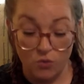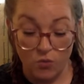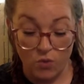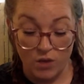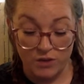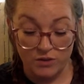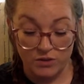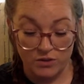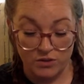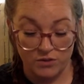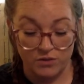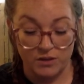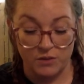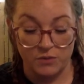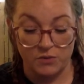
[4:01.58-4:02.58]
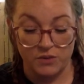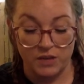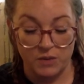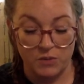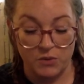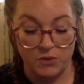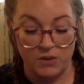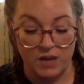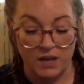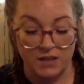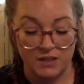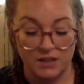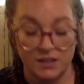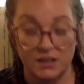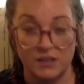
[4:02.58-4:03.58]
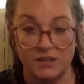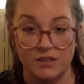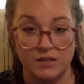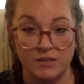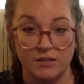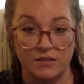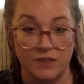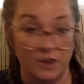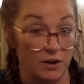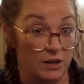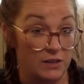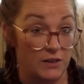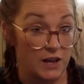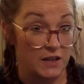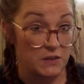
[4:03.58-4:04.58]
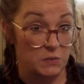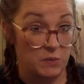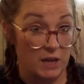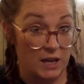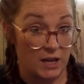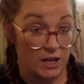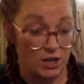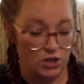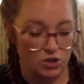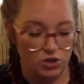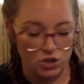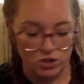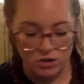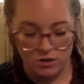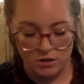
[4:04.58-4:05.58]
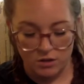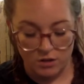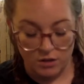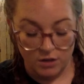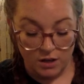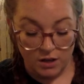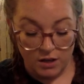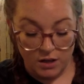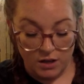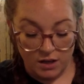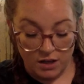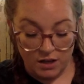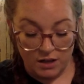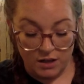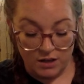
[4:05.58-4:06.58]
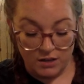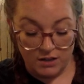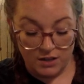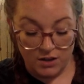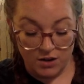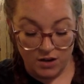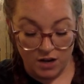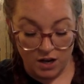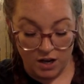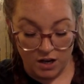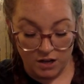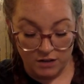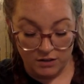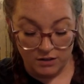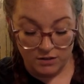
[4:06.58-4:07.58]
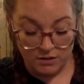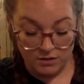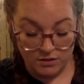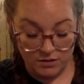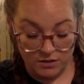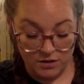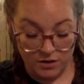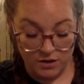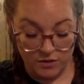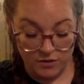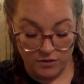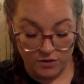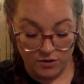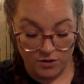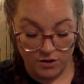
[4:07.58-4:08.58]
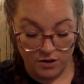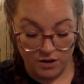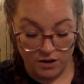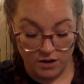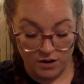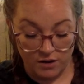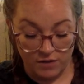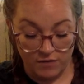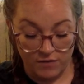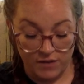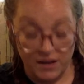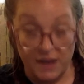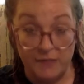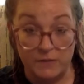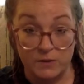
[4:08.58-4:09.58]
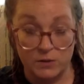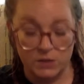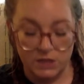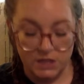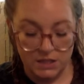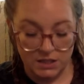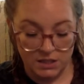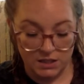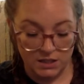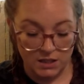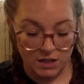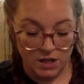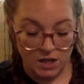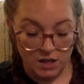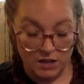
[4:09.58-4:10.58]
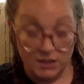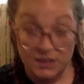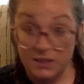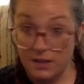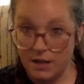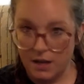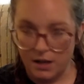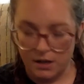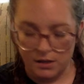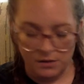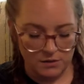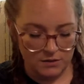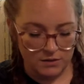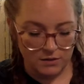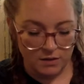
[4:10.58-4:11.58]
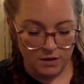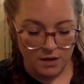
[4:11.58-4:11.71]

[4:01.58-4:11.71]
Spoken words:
wonder that will keep you guessing until the very last page." Sarah Holland, author of Everless, says,